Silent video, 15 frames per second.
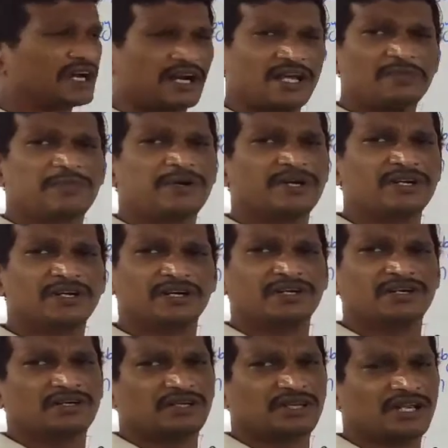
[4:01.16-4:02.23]
Ripened
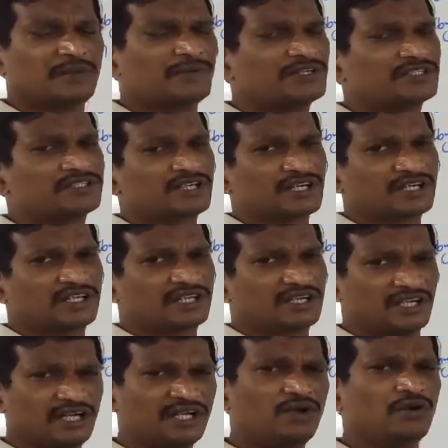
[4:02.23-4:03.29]
lemons are there,
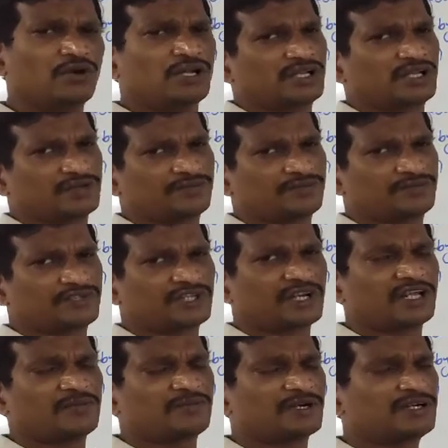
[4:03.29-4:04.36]
yellow color.
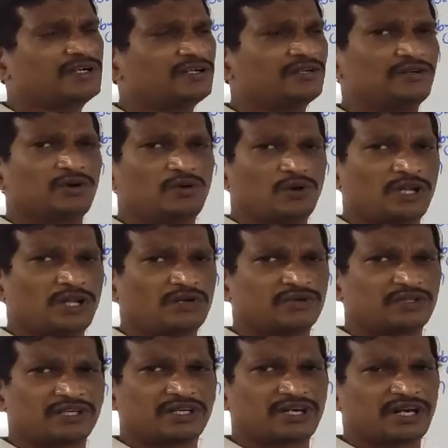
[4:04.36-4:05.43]
Whatever
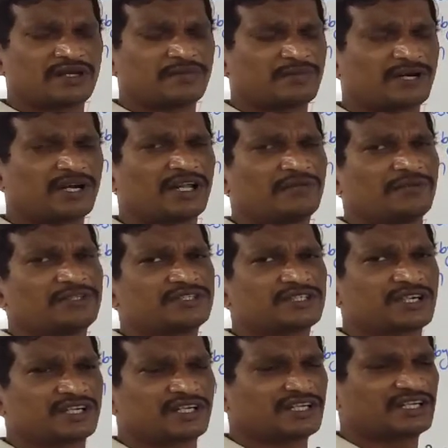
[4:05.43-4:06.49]
the ripened lemons
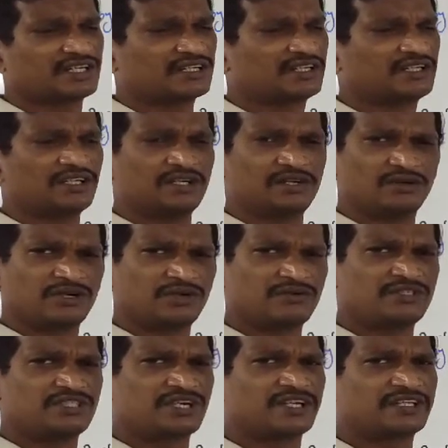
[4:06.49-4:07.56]
are there,
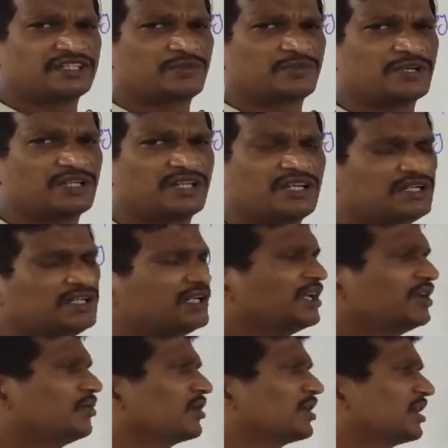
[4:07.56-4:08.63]
which are exhibit the
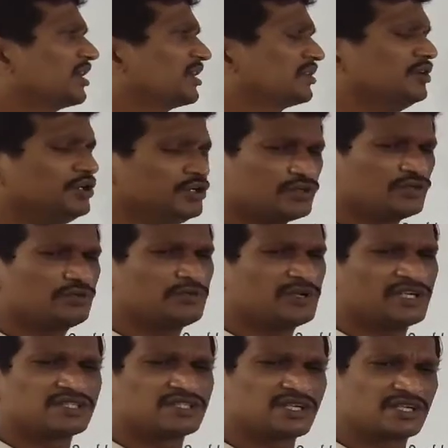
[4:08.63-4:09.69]
yellow color. So
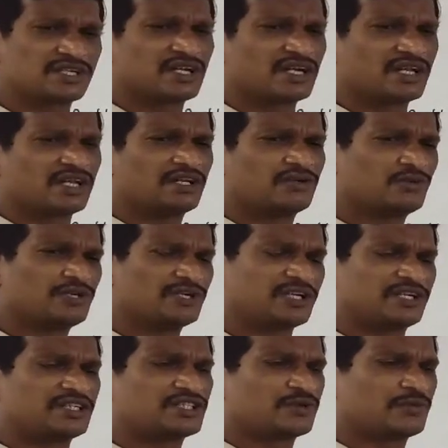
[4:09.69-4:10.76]
based on the color, we
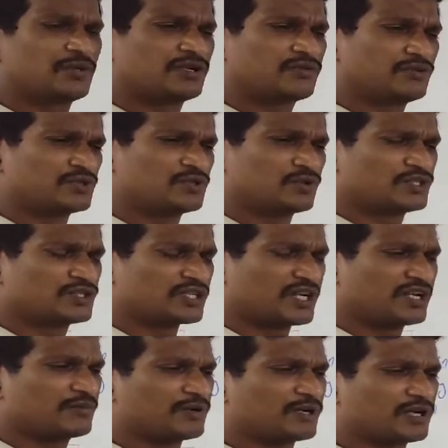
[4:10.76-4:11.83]
can estimate which one is
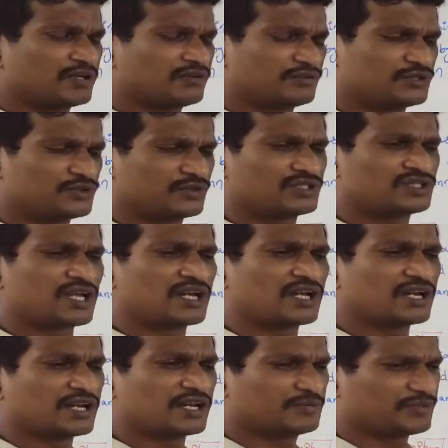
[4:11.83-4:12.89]
ripened and which one is
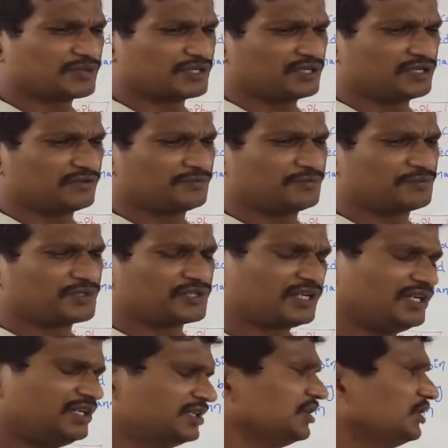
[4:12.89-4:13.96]
unripened.
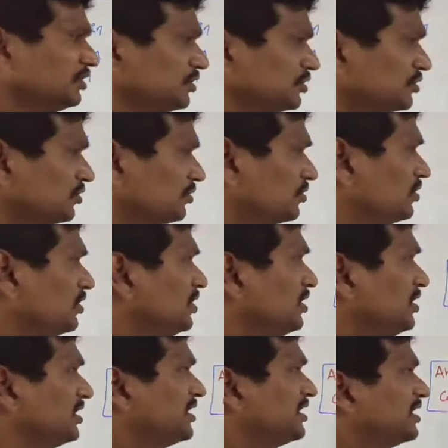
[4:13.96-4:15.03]
Right? So
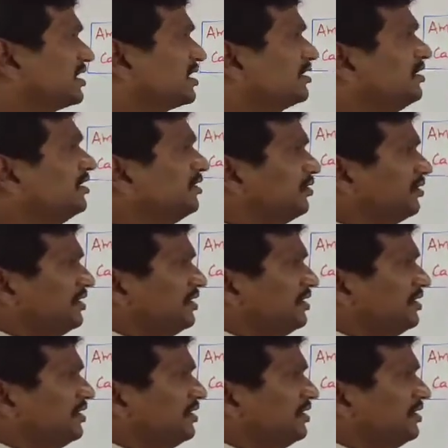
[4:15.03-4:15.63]
here